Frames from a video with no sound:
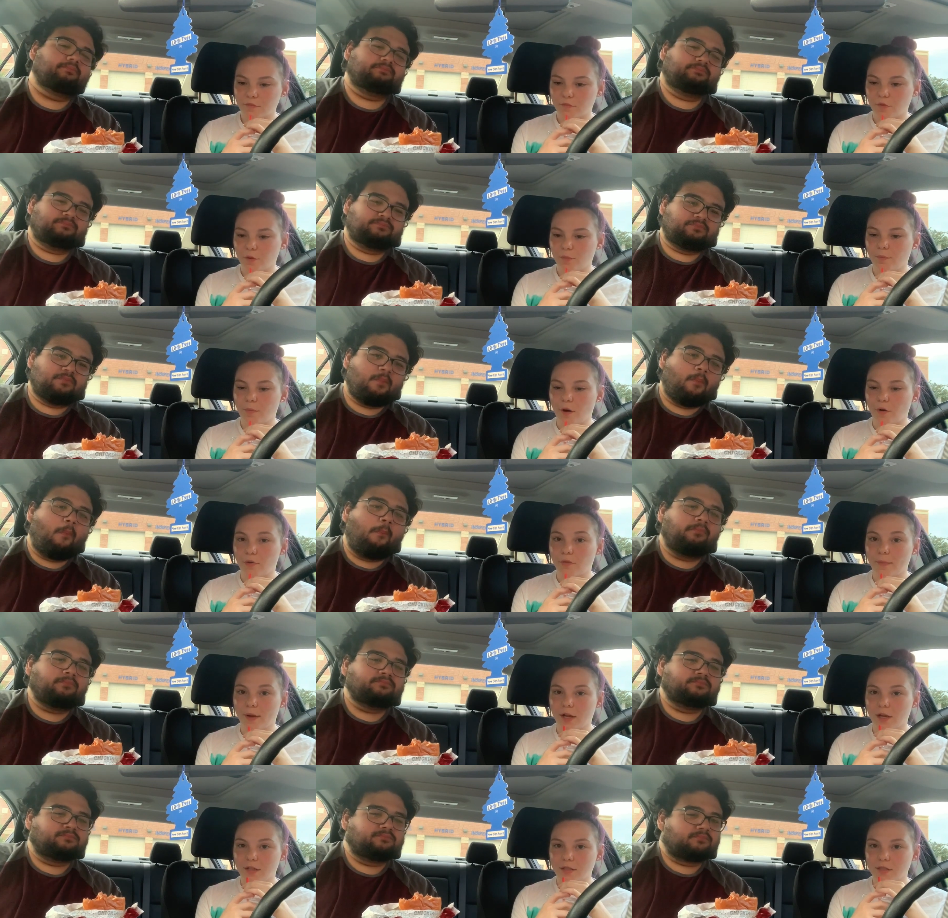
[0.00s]
Speaker 1: for both
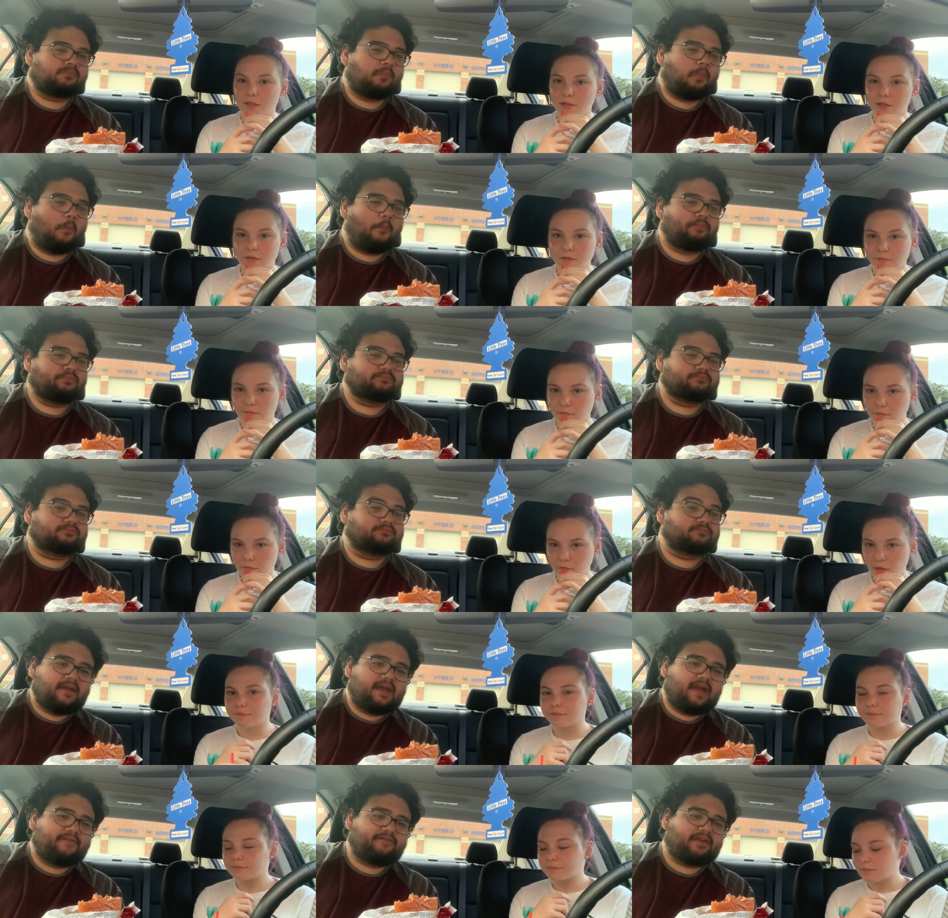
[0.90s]
my exes.
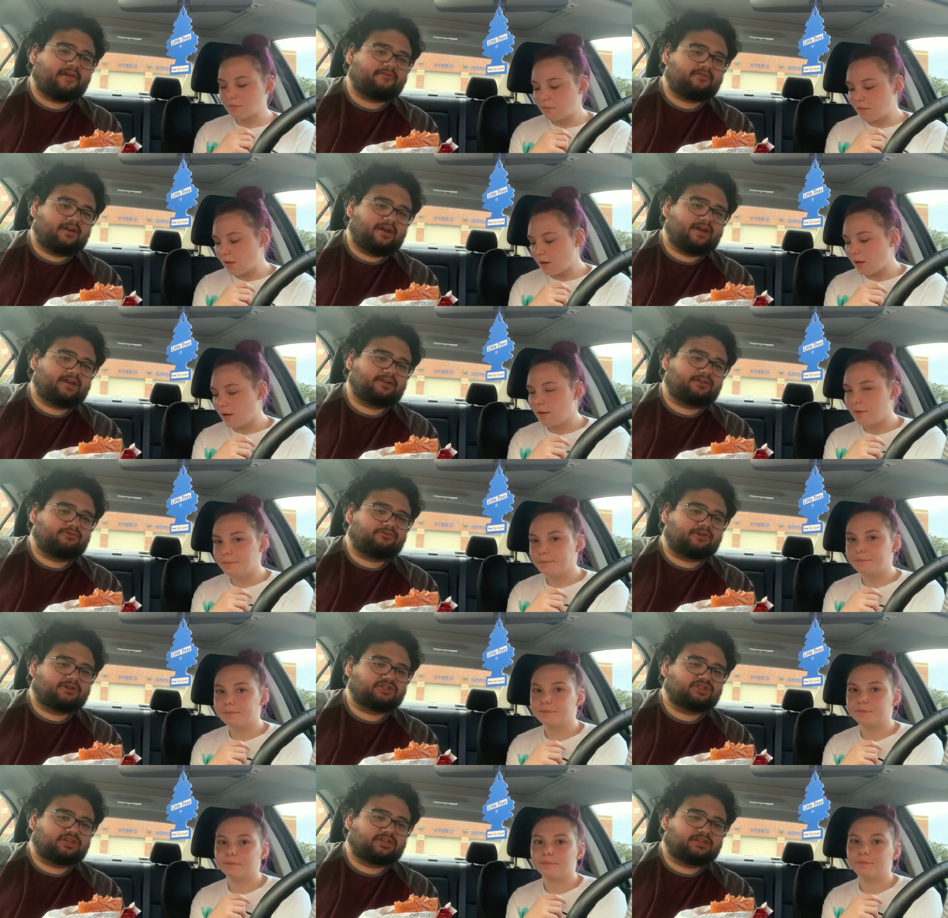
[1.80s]
Speaker 2: Have you ever had a
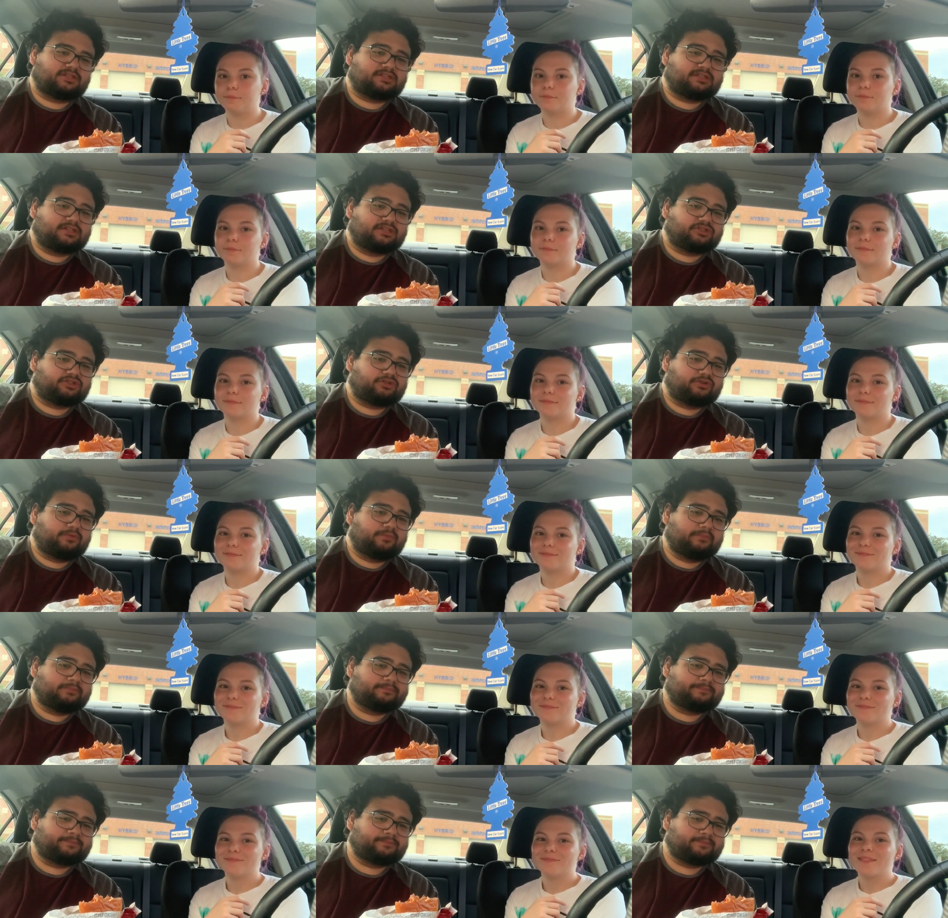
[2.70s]
crush on a teacher?
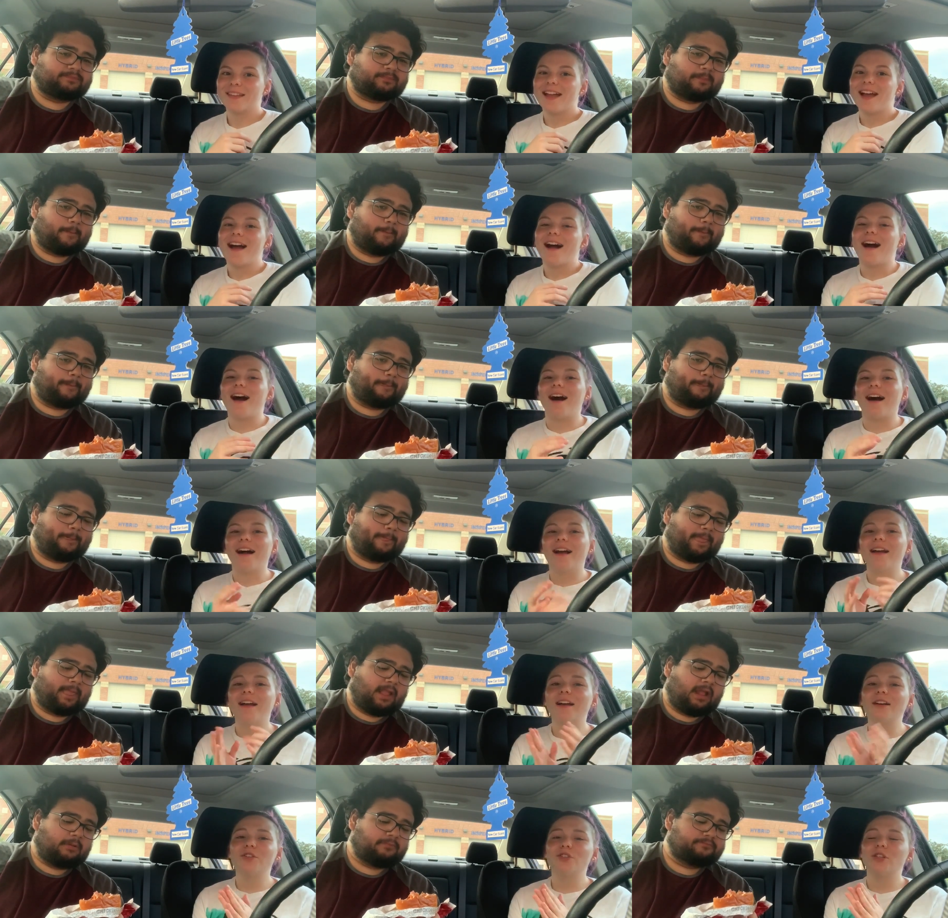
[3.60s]
Speaker 1: I
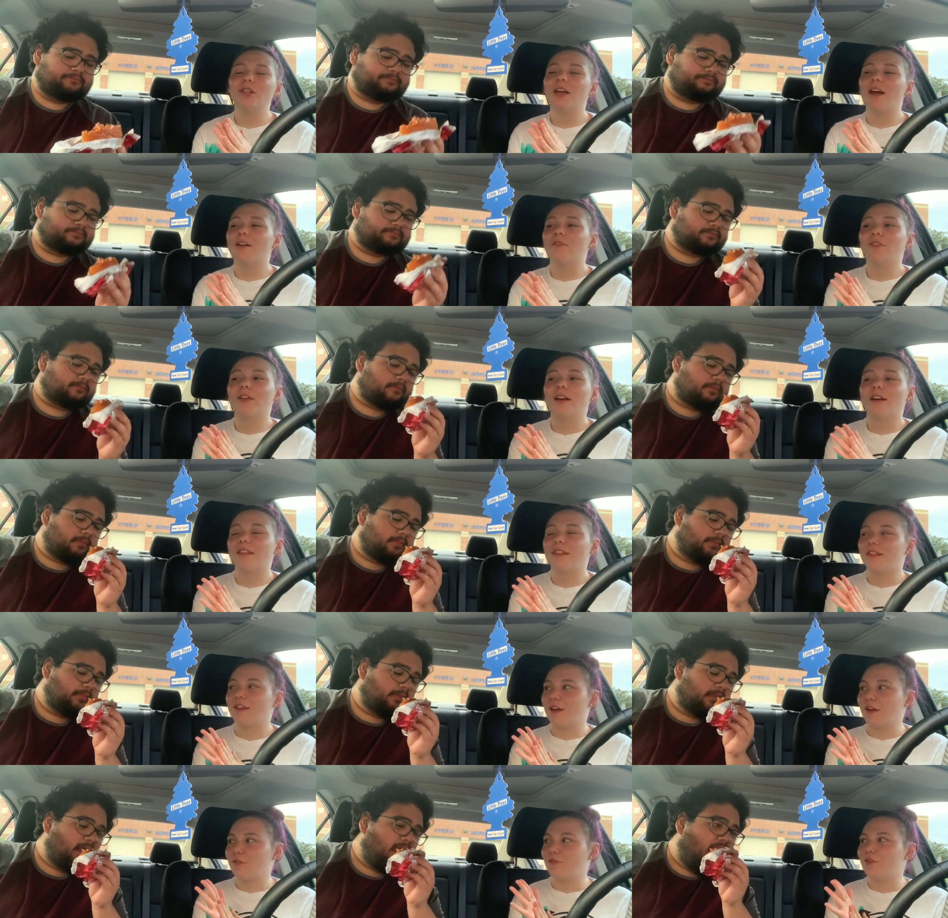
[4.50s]
actually have like a
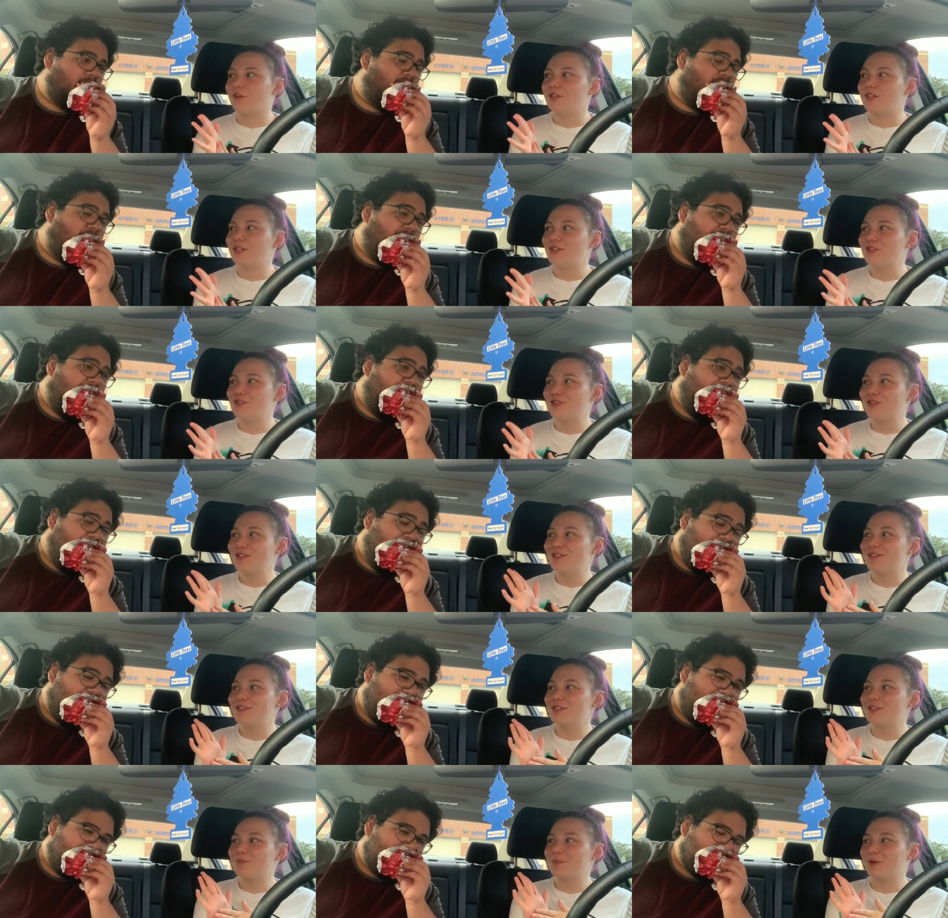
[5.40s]
thing for
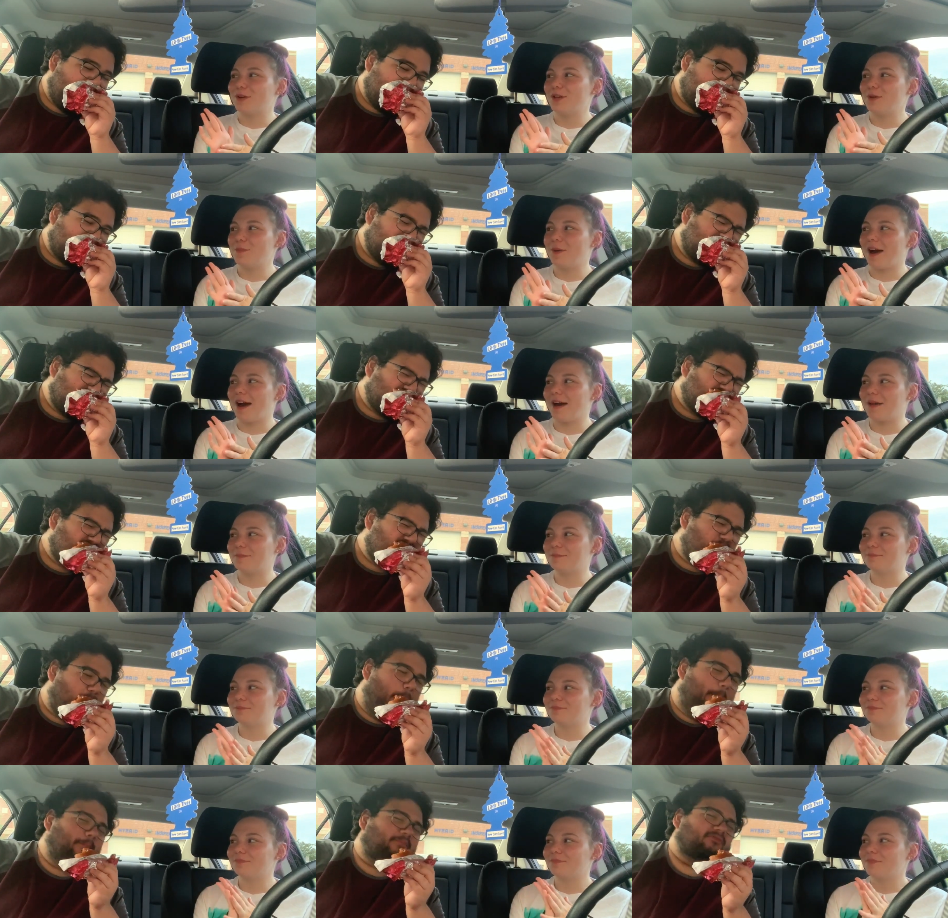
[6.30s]
teachers. It's pretty bad.
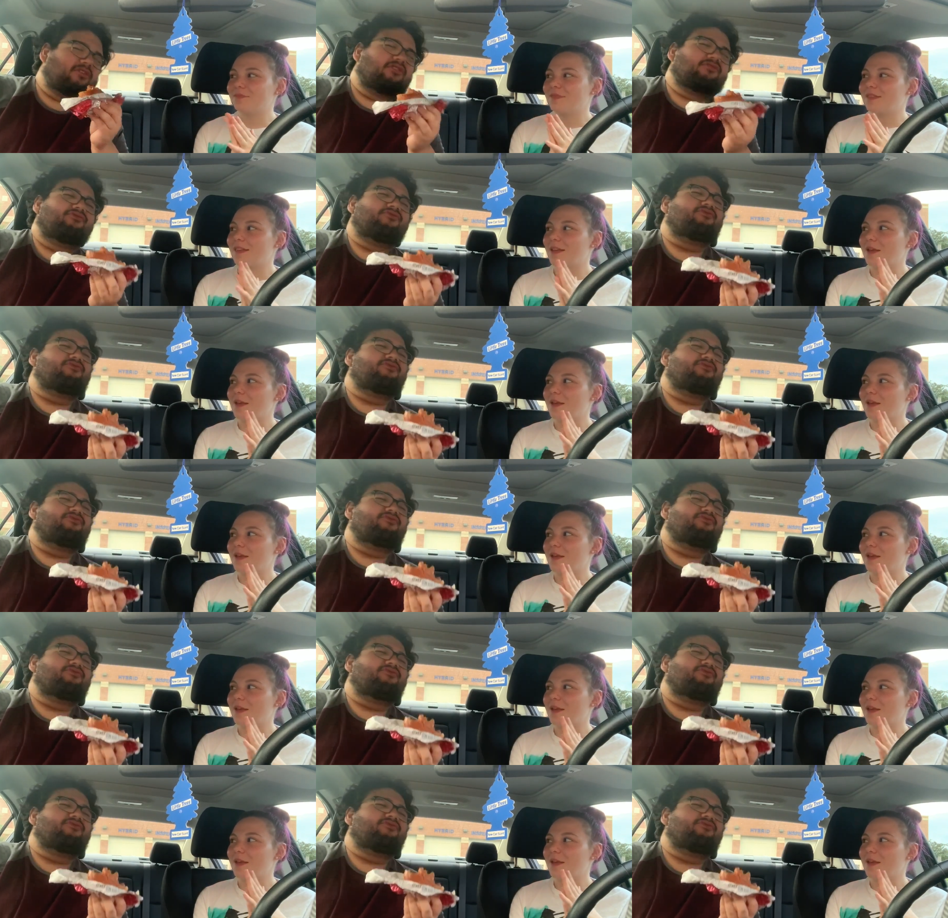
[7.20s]
Speaker 2: That's